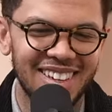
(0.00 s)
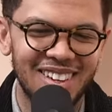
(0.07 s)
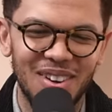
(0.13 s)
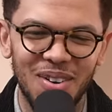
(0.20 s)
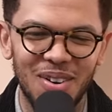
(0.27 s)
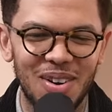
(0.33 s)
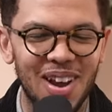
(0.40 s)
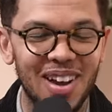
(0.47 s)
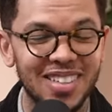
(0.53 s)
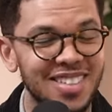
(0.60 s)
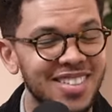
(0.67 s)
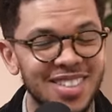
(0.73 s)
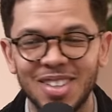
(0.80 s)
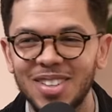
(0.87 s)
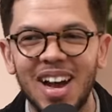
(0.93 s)
or not.
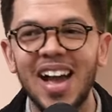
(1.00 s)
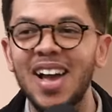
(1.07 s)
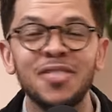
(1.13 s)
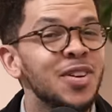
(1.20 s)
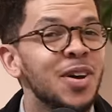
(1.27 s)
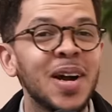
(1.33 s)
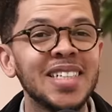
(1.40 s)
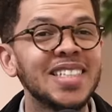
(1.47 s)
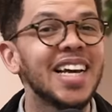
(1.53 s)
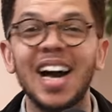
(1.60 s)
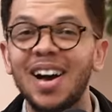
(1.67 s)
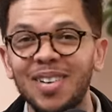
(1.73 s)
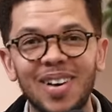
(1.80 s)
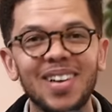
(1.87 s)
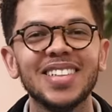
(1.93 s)
So I have no idea how
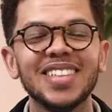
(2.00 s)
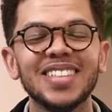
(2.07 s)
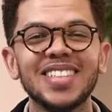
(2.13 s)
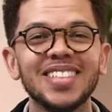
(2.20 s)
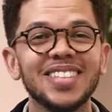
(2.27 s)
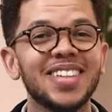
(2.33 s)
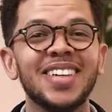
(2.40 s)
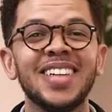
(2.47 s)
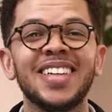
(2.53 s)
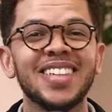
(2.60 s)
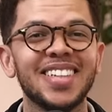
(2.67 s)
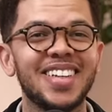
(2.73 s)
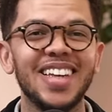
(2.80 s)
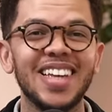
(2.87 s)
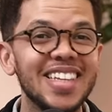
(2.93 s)
long this has
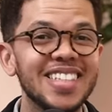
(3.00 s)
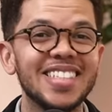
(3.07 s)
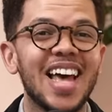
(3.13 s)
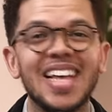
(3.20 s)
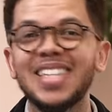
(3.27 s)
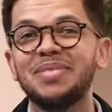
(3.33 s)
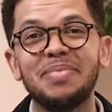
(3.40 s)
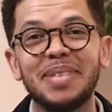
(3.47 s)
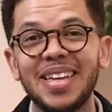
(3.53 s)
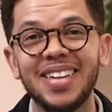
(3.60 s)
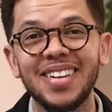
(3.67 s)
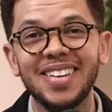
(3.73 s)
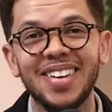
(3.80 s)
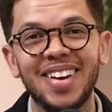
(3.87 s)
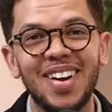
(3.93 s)
been
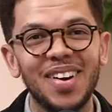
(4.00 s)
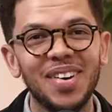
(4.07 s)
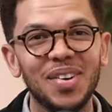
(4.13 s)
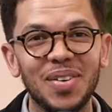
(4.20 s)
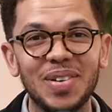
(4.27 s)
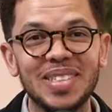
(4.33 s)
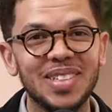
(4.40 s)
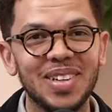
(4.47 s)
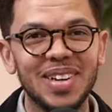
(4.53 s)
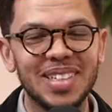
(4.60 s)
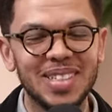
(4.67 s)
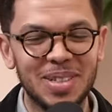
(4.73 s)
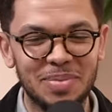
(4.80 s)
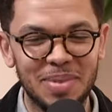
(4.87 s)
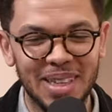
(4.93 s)
or is going to
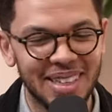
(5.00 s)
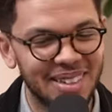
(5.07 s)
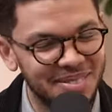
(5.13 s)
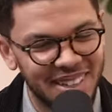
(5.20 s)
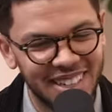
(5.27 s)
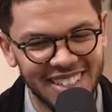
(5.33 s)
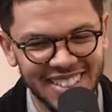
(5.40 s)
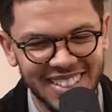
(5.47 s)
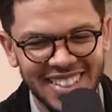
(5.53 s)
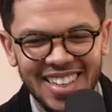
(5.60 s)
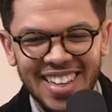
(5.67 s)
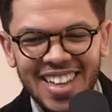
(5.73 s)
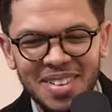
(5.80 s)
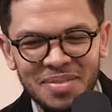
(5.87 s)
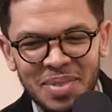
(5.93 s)
be,
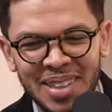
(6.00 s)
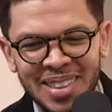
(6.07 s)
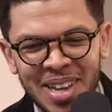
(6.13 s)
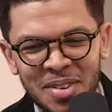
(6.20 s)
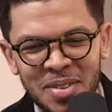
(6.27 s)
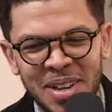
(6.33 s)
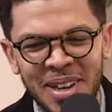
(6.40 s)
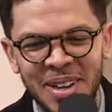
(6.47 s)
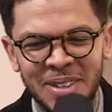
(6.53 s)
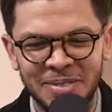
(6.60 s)
but there we go.